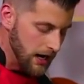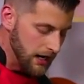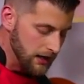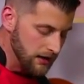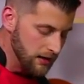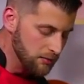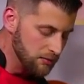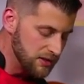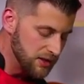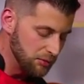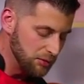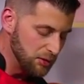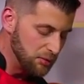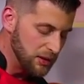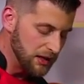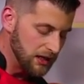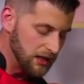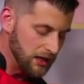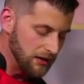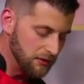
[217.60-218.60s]
and then simply
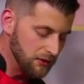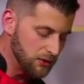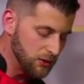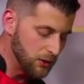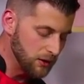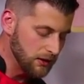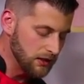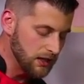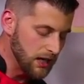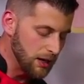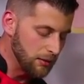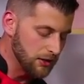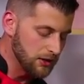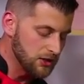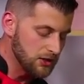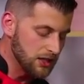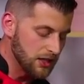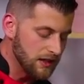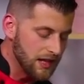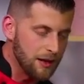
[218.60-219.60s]
picking it up and throwing it in the
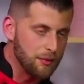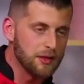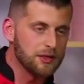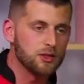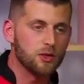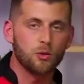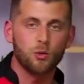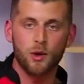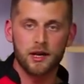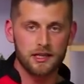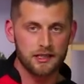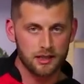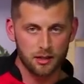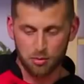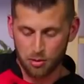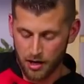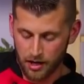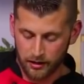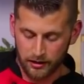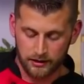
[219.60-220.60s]
garbage, to them it's a
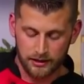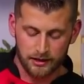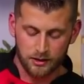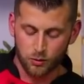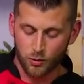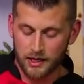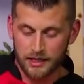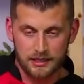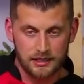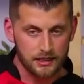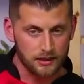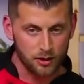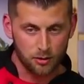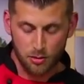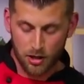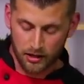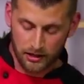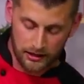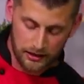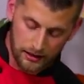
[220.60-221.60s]
wasted product. It's wasting their
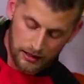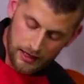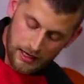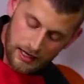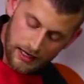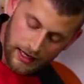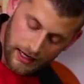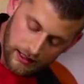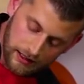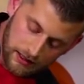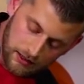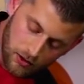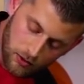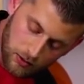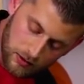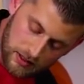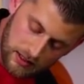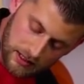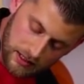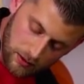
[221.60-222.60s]
money and they
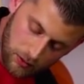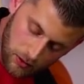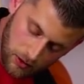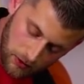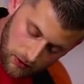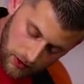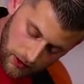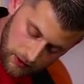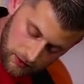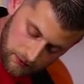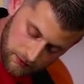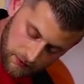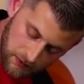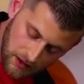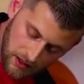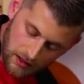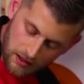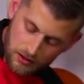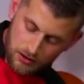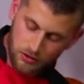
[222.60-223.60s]
don't see it worth it.
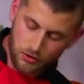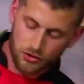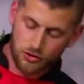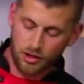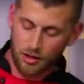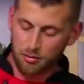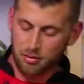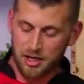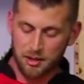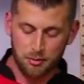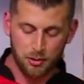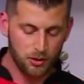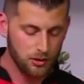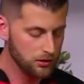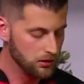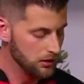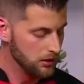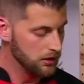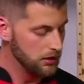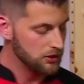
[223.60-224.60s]
So some
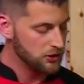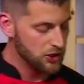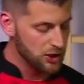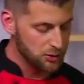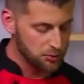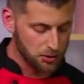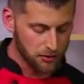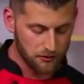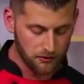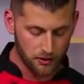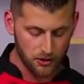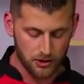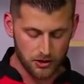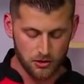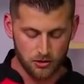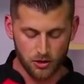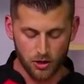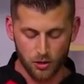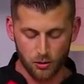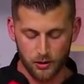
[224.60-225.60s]
people just prefer
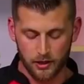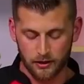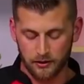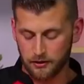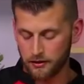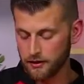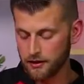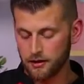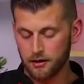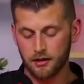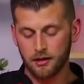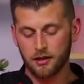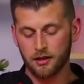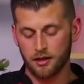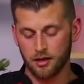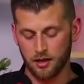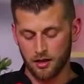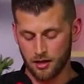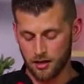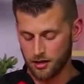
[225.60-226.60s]
you go with
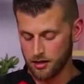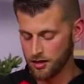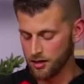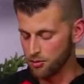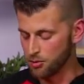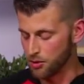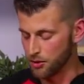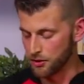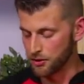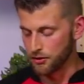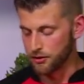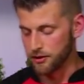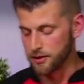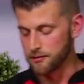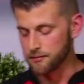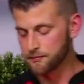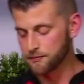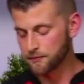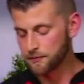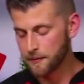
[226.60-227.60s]
a
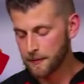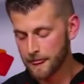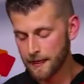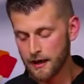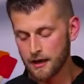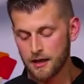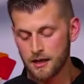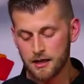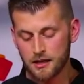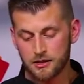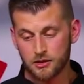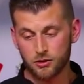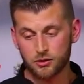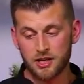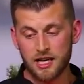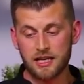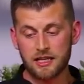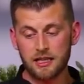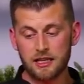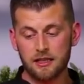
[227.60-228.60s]
buttercream. So
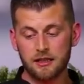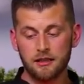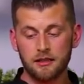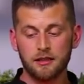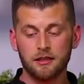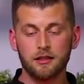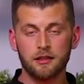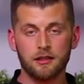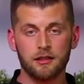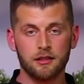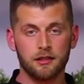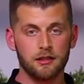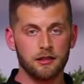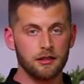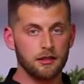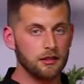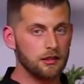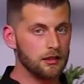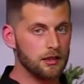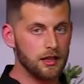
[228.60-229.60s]
taking
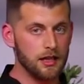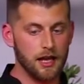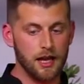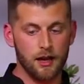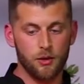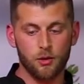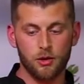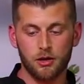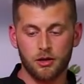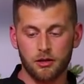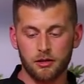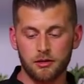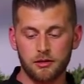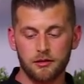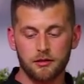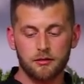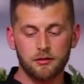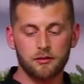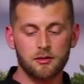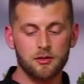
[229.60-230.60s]
our
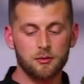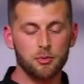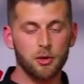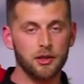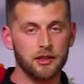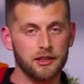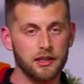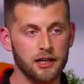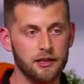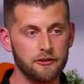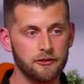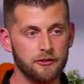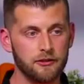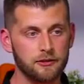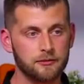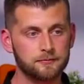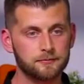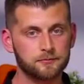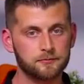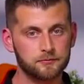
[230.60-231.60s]
putty
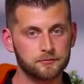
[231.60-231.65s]
knife,